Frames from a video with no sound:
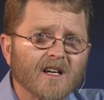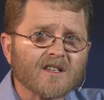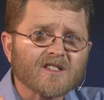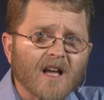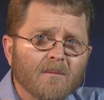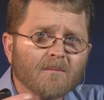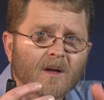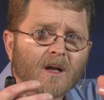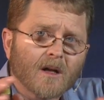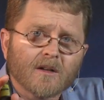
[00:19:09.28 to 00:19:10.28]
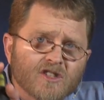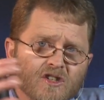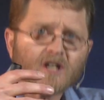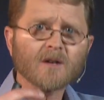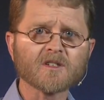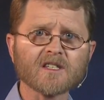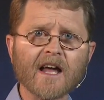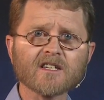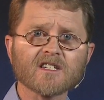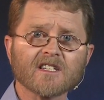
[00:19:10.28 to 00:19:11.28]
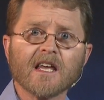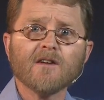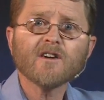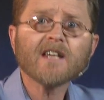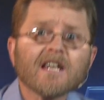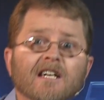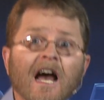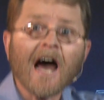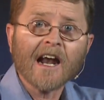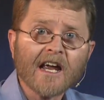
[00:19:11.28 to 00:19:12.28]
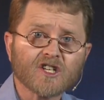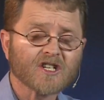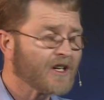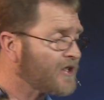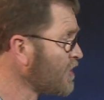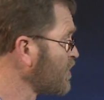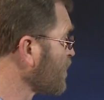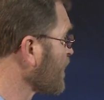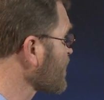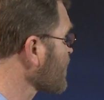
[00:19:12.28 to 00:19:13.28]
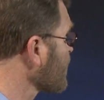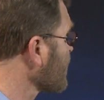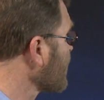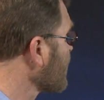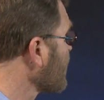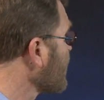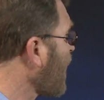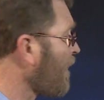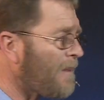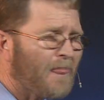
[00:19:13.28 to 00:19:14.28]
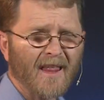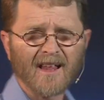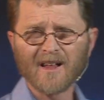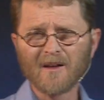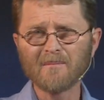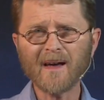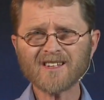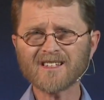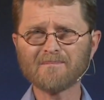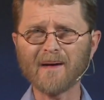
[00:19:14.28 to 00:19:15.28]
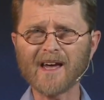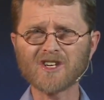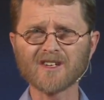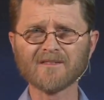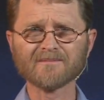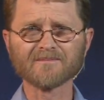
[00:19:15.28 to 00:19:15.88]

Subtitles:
in some circumstances, even encouraged to do this. Now, masturbation